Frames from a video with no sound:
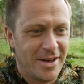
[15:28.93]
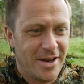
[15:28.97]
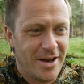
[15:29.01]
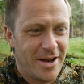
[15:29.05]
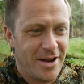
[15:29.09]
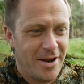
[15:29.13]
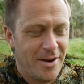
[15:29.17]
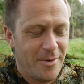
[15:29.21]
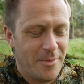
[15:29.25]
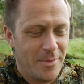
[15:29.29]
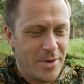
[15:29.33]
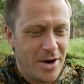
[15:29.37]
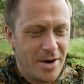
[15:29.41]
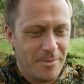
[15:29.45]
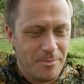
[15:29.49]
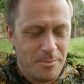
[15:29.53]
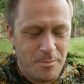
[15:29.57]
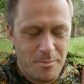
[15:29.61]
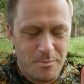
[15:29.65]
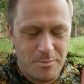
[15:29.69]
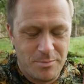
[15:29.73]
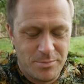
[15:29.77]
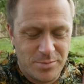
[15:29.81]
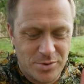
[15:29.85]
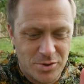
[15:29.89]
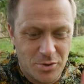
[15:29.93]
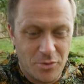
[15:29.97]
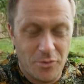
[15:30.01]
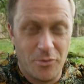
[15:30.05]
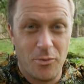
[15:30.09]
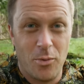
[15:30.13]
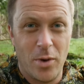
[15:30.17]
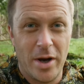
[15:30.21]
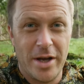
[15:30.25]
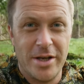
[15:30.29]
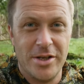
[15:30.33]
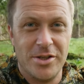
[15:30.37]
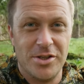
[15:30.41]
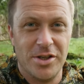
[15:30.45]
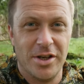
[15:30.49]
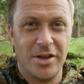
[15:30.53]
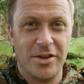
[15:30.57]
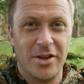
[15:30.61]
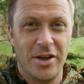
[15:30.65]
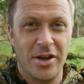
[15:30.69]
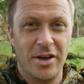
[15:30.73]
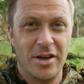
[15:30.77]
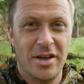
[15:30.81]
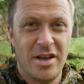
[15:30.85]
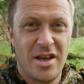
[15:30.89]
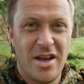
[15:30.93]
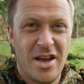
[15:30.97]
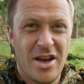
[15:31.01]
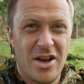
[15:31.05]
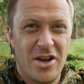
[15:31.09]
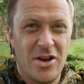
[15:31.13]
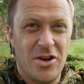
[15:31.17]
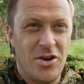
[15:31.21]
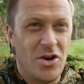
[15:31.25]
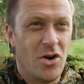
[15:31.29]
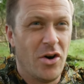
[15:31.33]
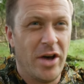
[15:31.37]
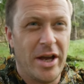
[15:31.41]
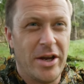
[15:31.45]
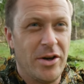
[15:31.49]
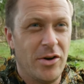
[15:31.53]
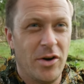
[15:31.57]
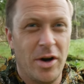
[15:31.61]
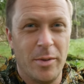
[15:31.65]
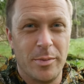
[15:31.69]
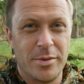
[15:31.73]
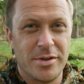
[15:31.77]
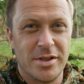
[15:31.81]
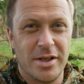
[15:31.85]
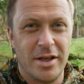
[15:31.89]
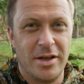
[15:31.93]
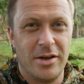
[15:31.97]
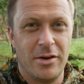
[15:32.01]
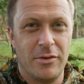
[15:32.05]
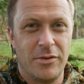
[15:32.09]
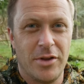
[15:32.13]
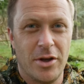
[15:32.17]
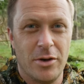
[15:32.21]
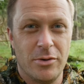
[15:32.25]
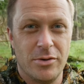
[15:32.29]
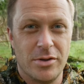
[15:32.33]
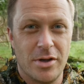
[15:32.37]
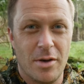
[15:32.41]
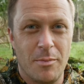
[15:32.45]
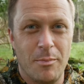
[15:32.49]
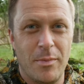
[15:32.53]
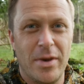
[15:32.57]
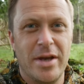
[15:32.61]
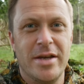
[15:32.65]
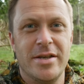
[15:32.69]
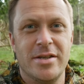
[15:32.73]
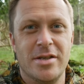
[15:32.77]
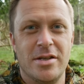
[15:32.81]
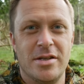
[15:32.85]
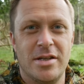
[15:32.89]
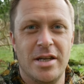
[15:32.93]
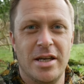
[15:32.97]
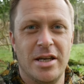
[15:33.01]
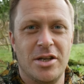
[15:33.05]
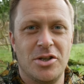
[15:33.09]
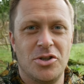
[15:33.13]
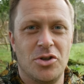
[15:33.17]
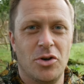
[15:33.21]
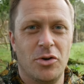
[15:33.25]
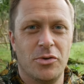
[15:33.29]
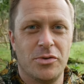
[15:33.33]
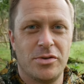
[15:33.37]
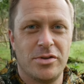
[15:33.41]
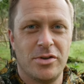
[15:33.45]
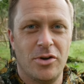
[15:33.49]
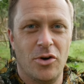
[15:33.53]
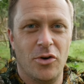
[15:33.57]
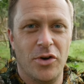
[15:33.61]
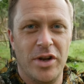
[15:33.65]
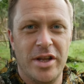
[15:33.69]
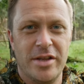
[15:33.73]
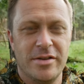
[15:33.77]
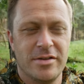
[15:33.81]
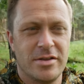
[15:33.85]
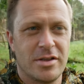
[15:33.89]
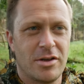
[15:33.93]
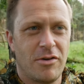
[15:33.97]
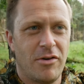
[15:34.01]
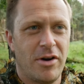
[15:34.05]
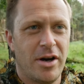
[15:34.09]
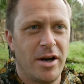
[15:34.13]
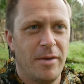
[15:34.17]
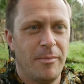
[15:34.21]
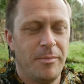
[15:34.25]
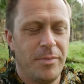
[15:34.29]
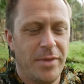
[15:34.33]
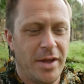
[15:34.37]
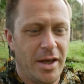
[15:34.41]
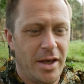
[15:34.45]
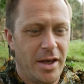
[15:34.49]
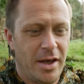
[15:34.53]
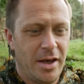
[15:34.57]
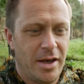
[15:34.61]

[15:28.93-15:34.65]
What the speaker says: I sort of wager that 99% of those amazing deer shots on Instagram